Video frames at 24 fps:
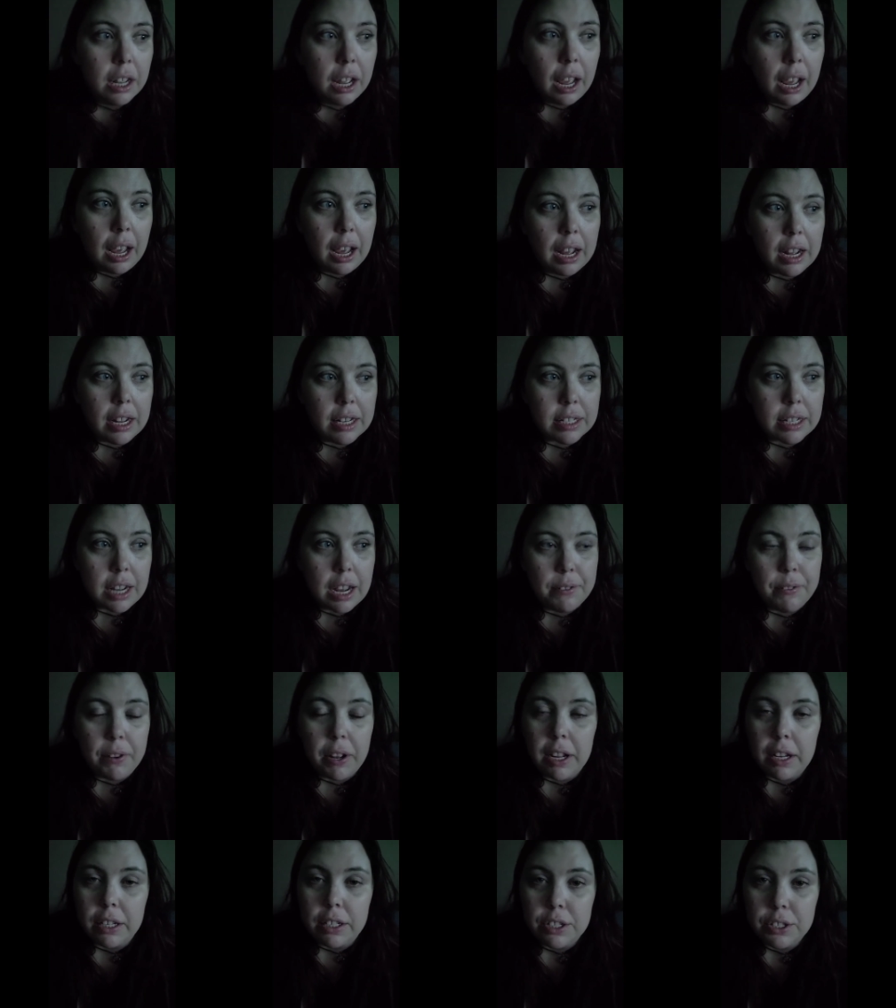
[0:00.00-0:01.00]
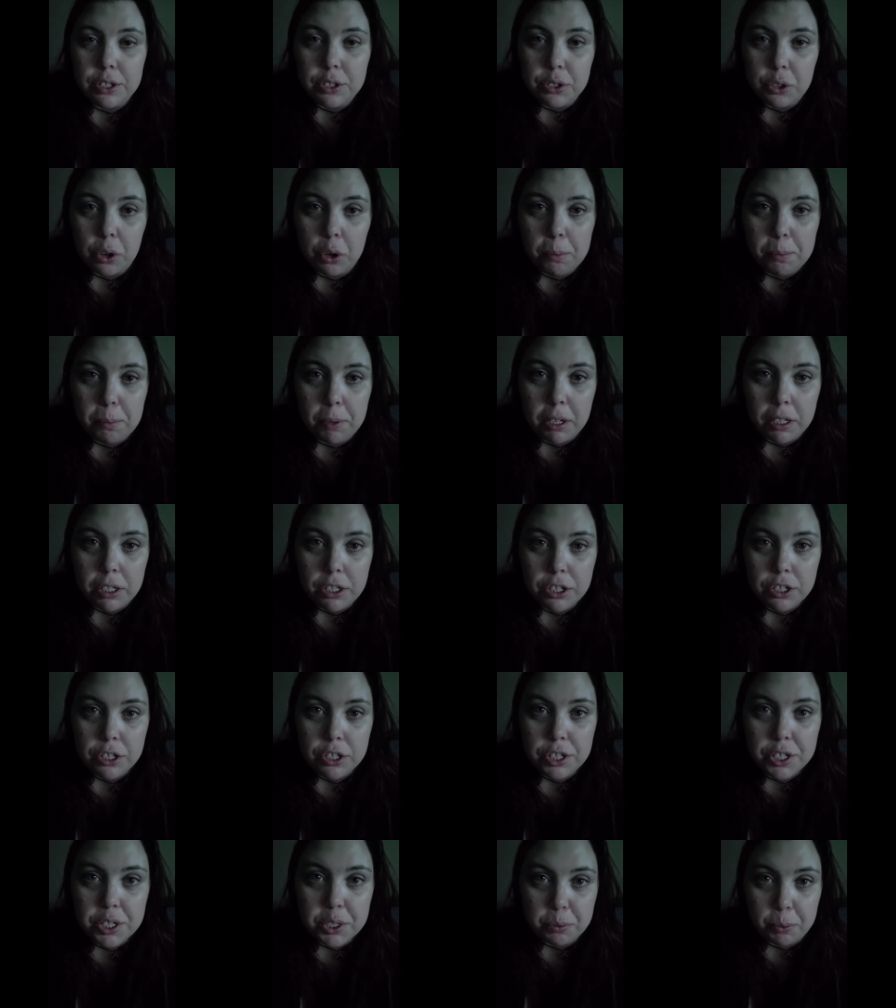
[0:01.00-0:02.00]
And I've had so much
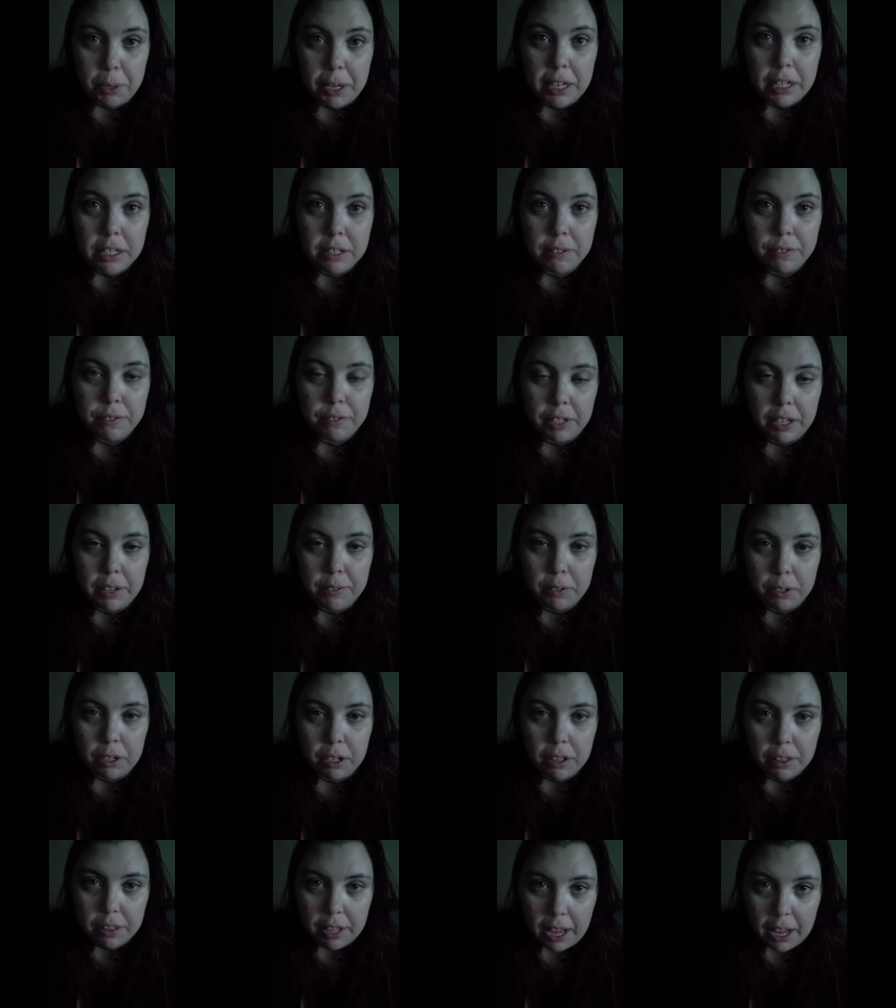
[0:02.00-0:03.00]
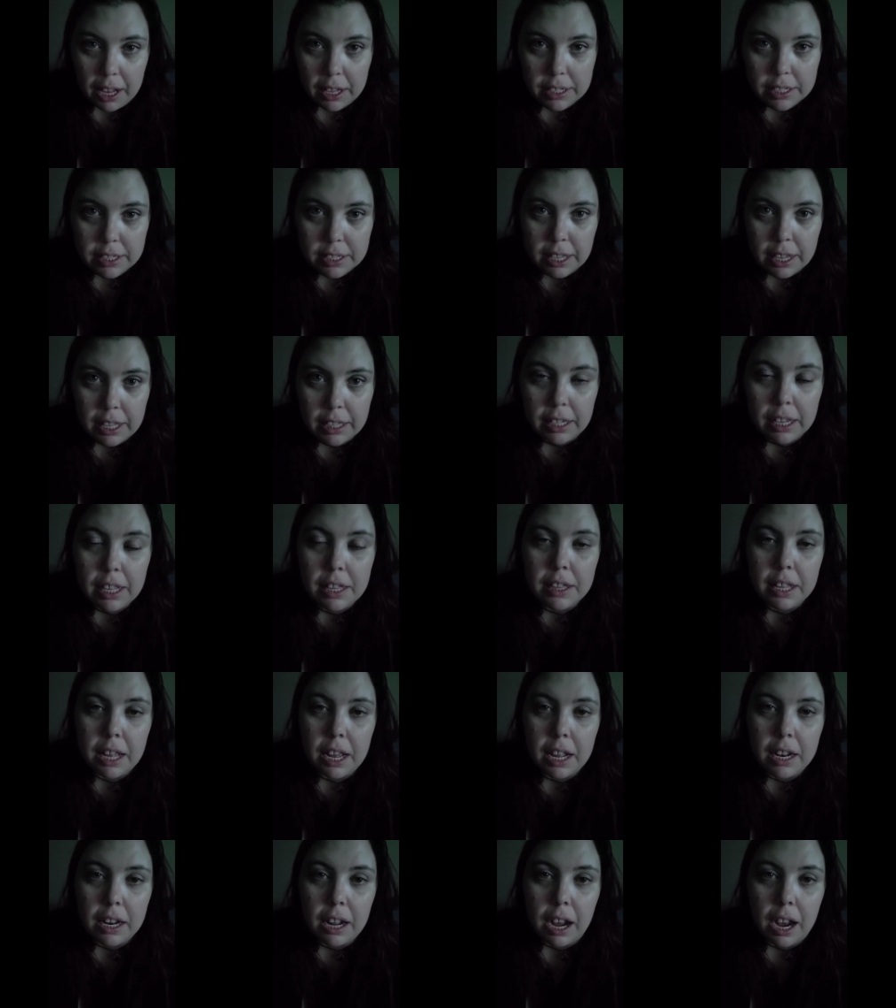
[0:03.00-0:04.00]
sweet flavored things lately
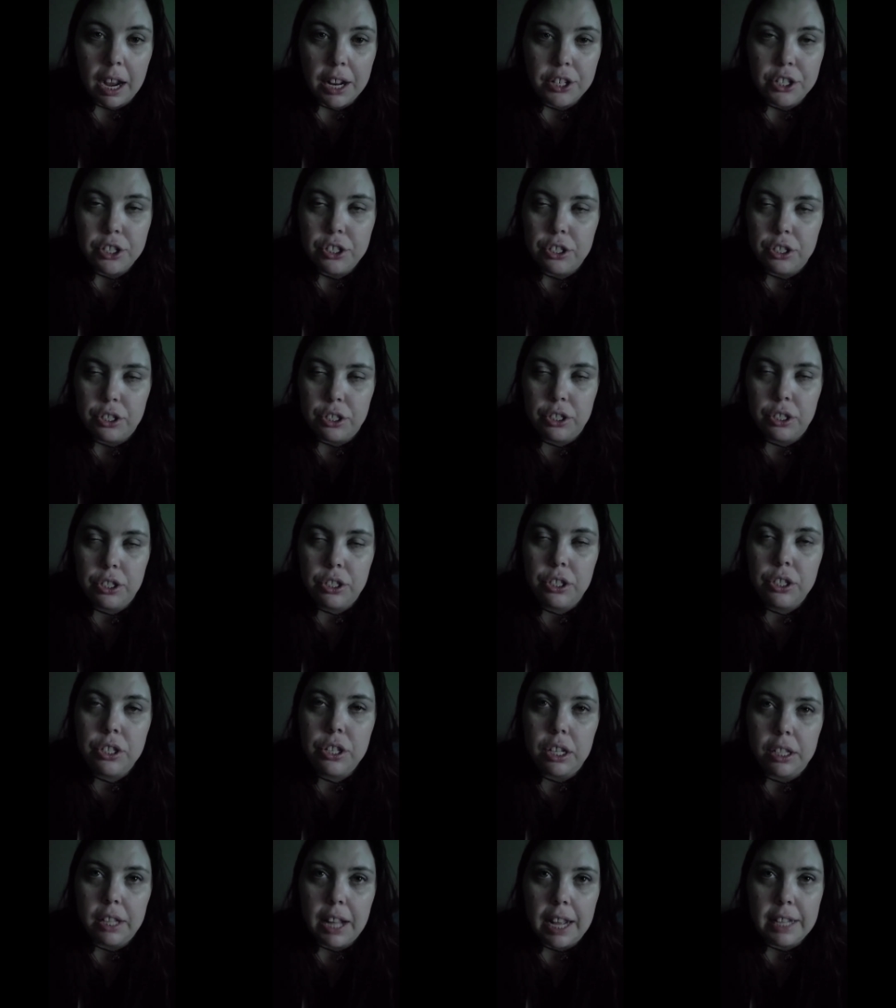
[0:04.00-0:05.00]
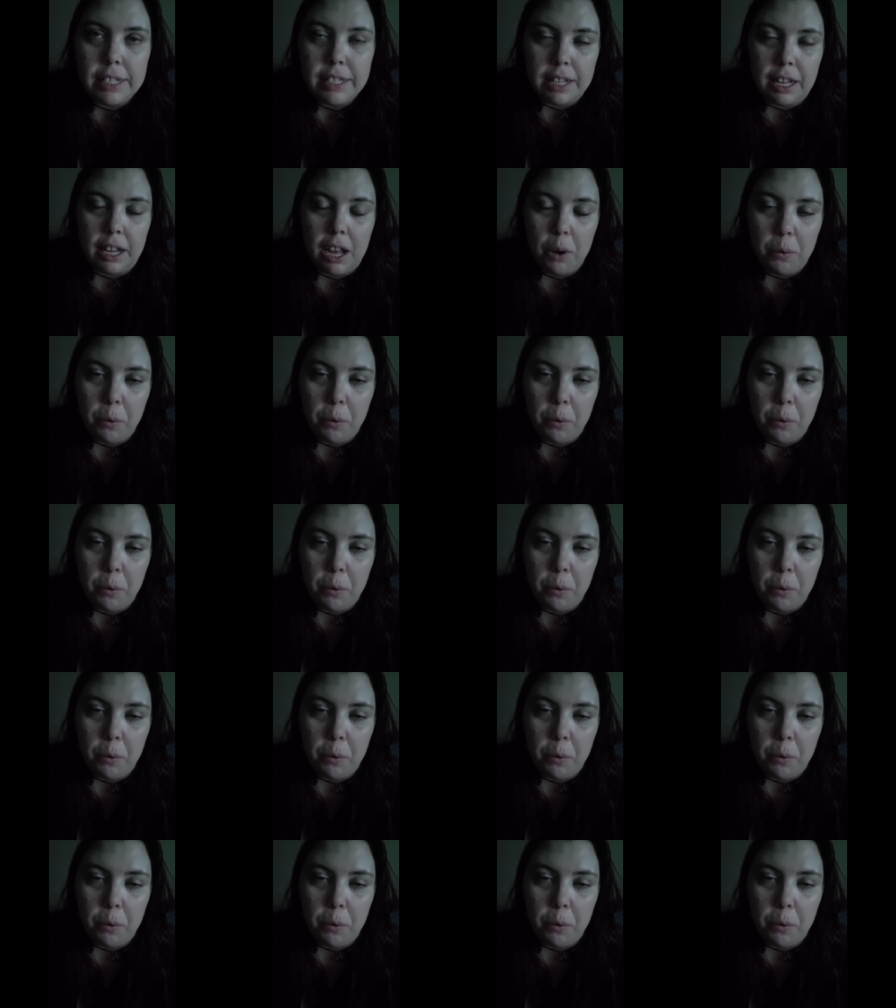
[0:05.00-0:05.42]
that the last thing I